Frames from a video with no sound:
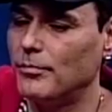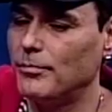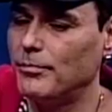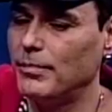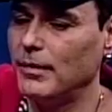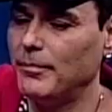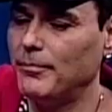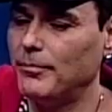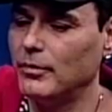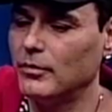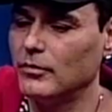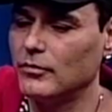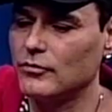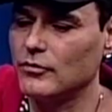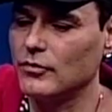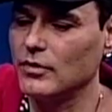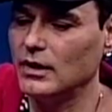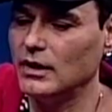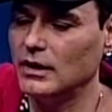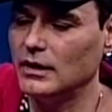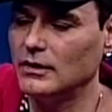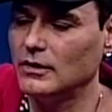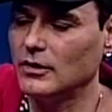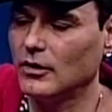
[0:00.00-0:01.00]
people
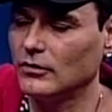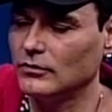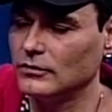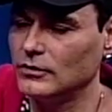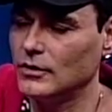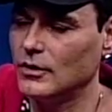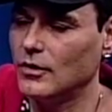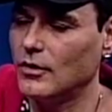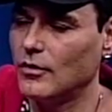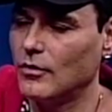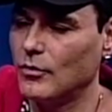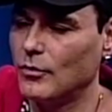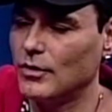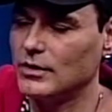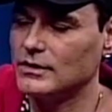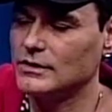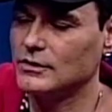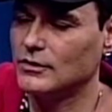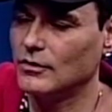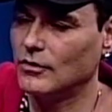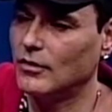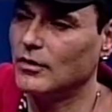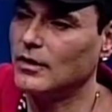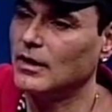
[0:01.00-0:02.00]
really don't know what's
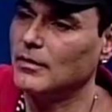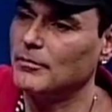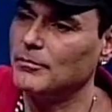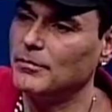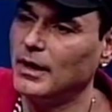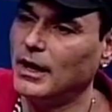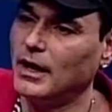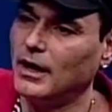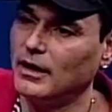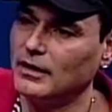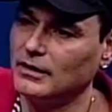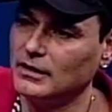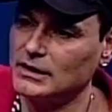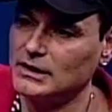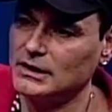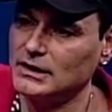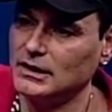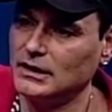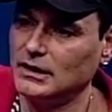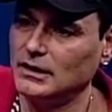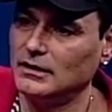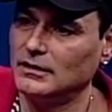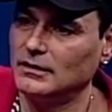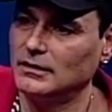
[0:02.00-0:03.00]
going on behind the
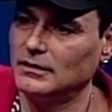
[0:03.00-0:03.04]
scene.